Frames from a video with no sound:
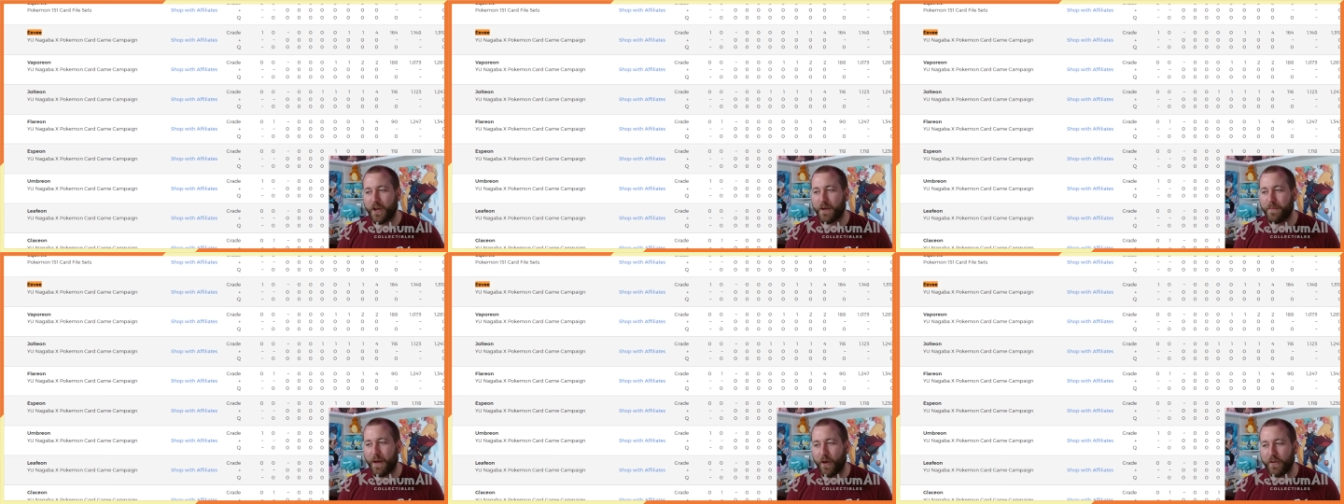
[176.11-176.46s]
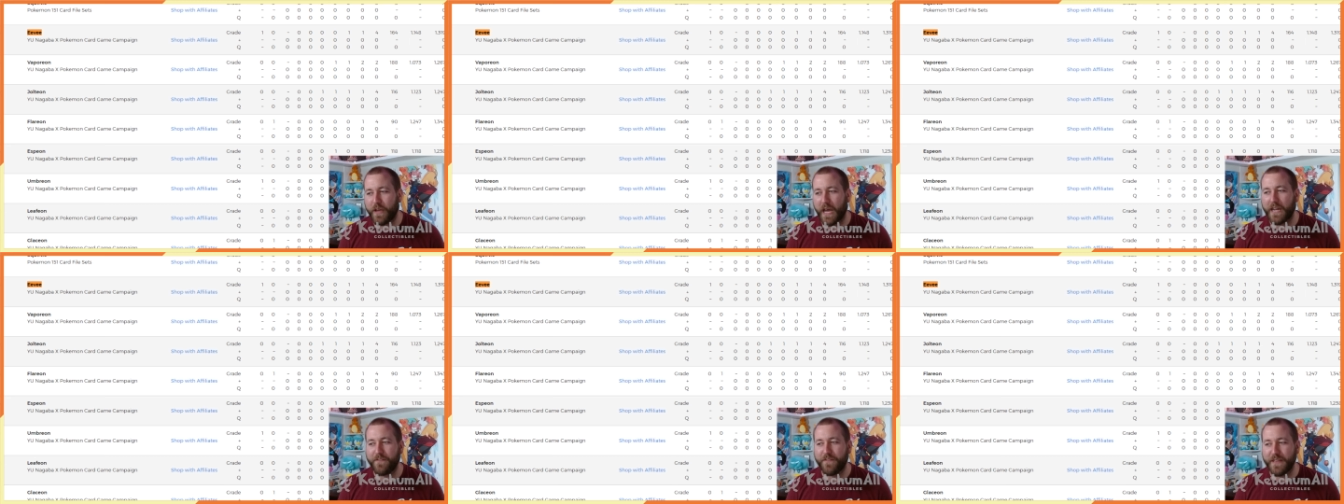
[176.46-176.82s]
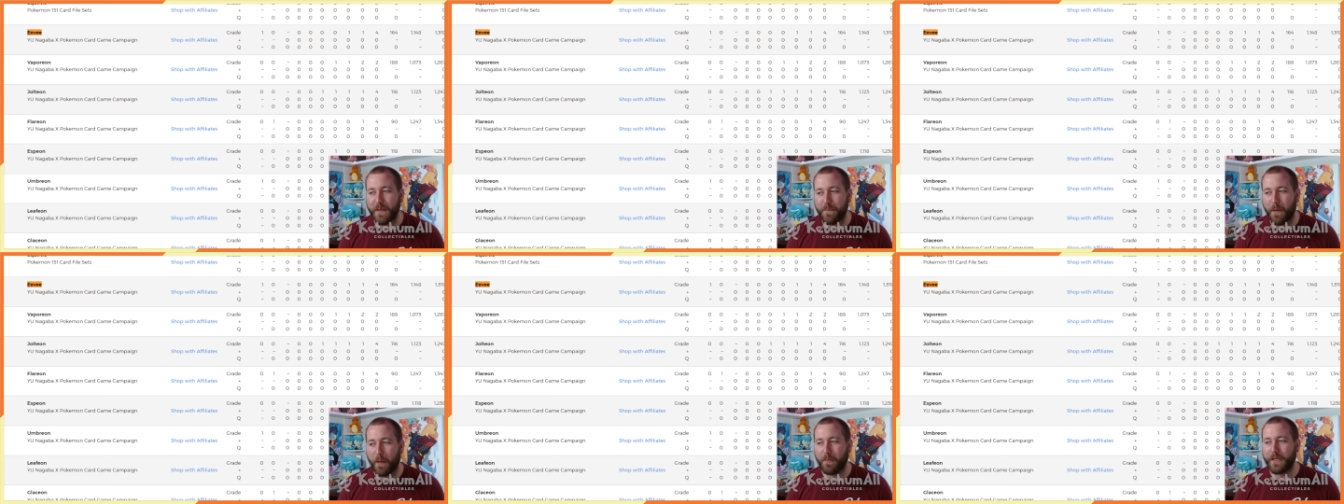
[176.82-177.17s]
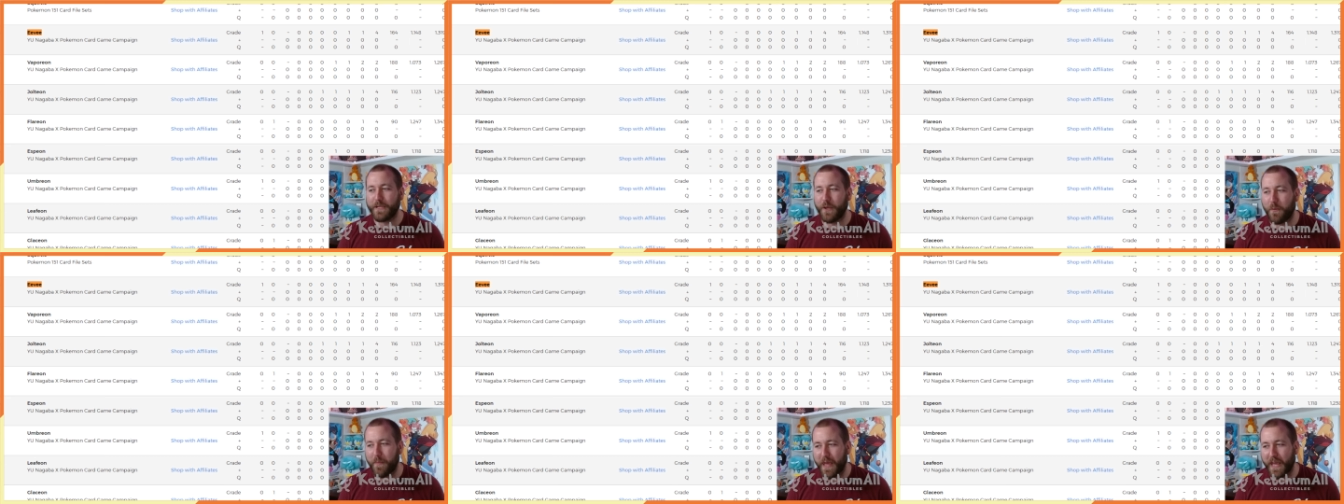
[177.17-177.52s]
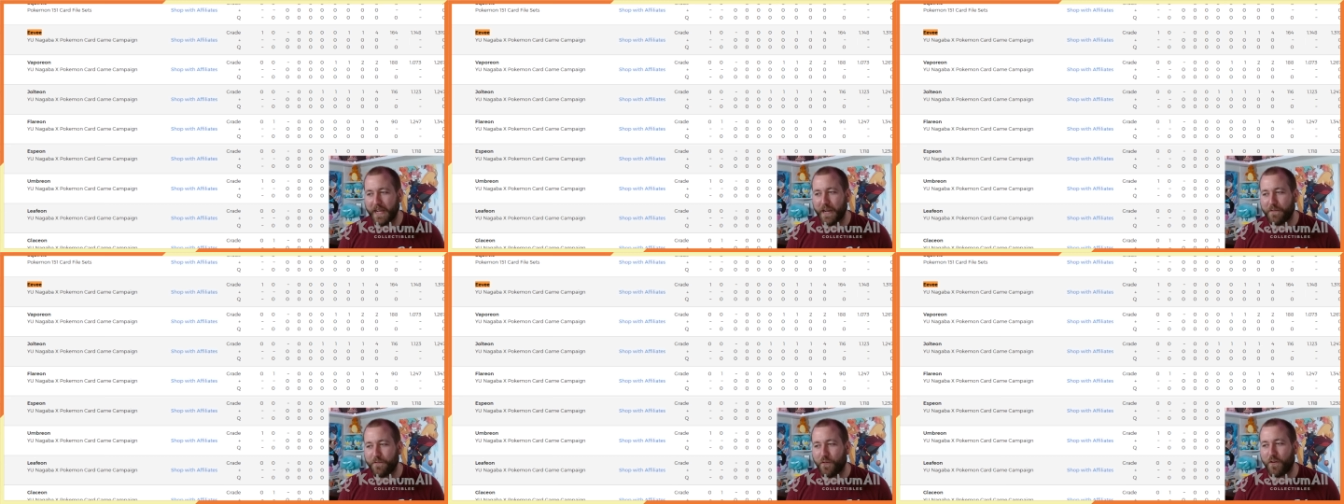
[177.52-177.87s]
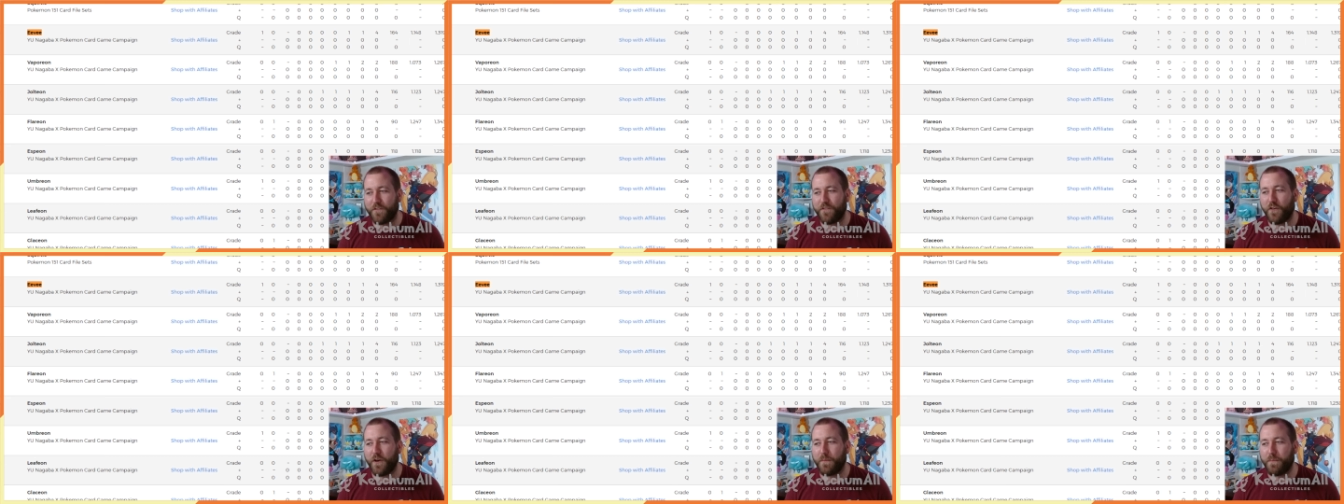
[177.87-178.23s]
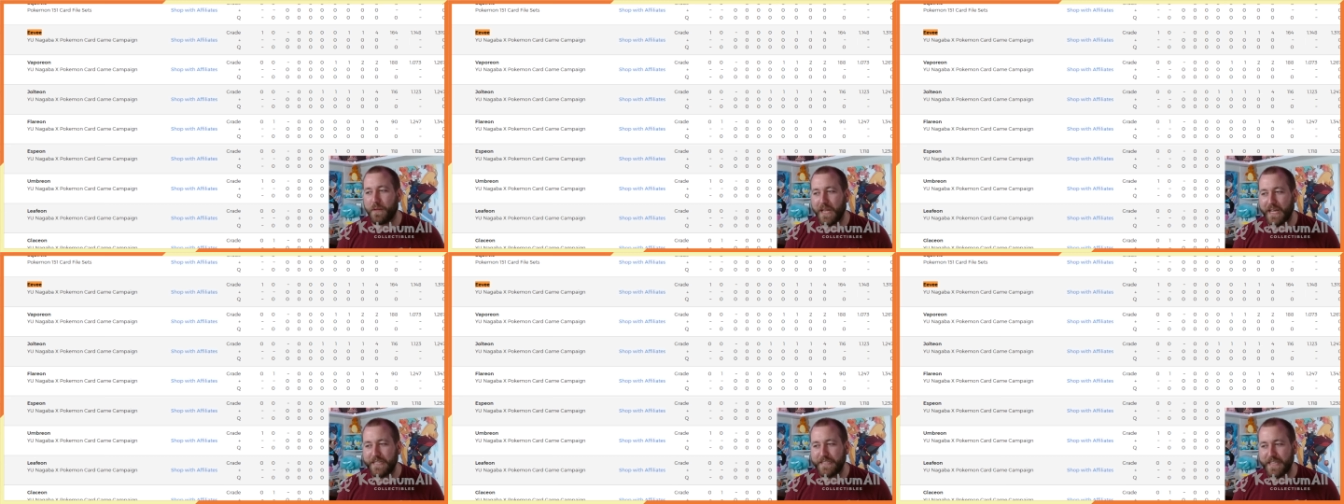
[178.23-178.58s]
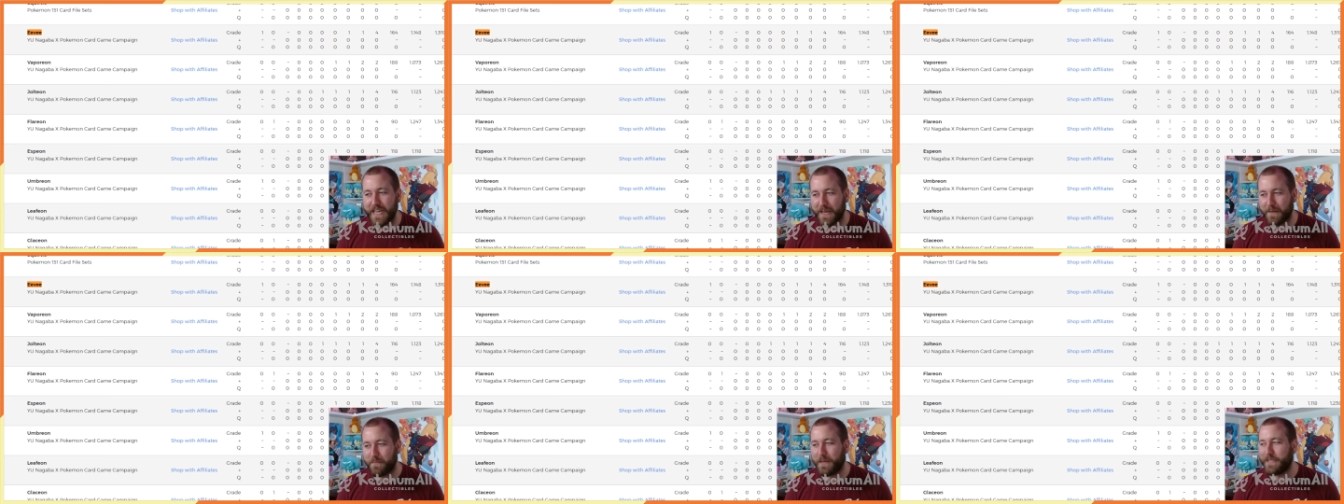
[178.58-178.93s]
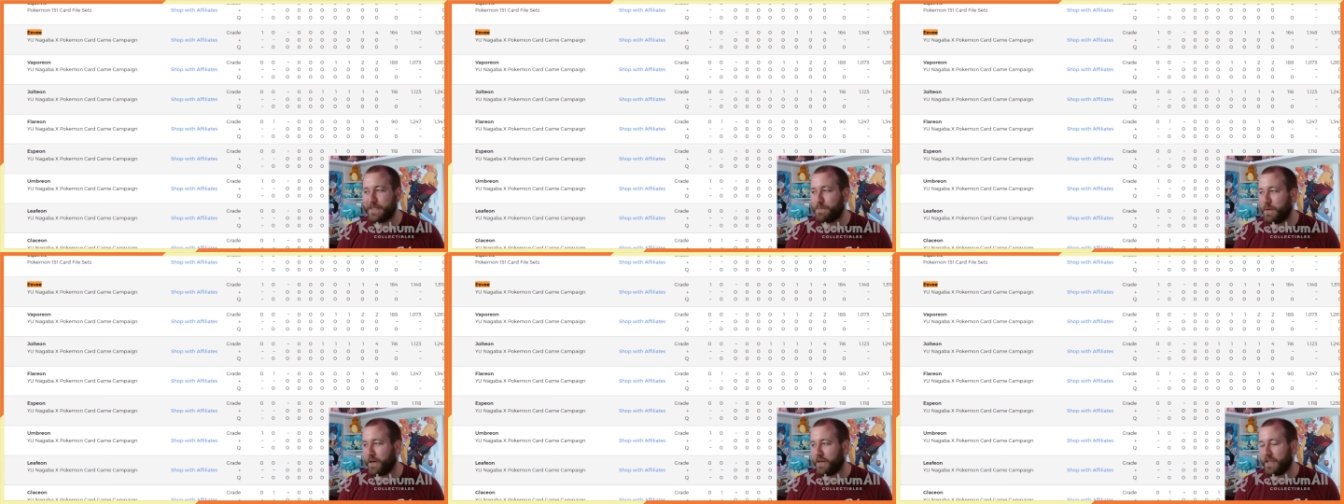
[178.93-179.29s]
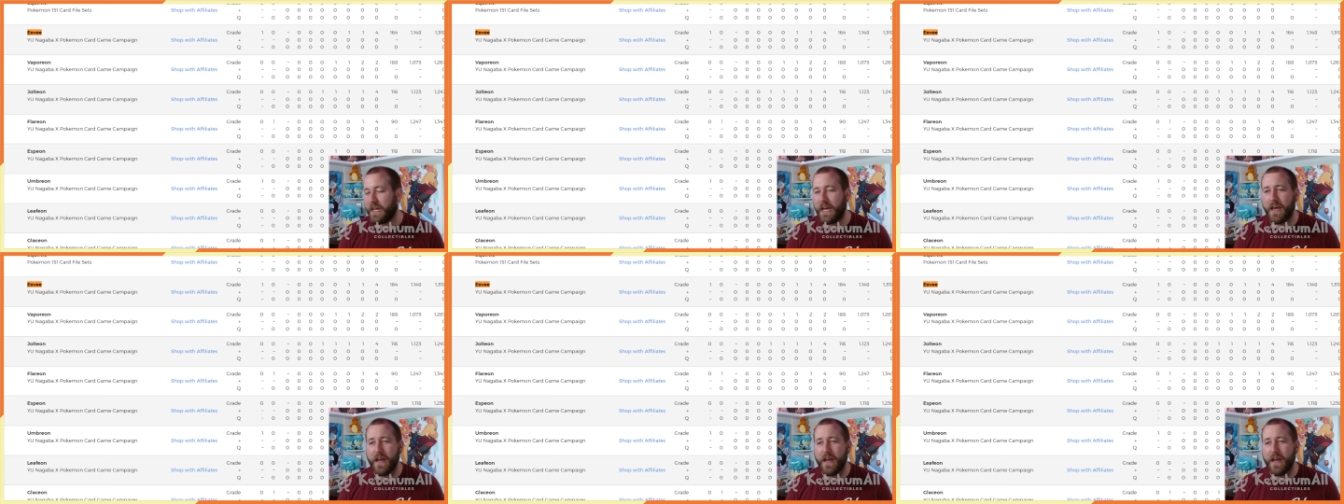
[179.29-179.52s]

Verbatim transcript: about kind of in the public domain for, for plays that can be spilled.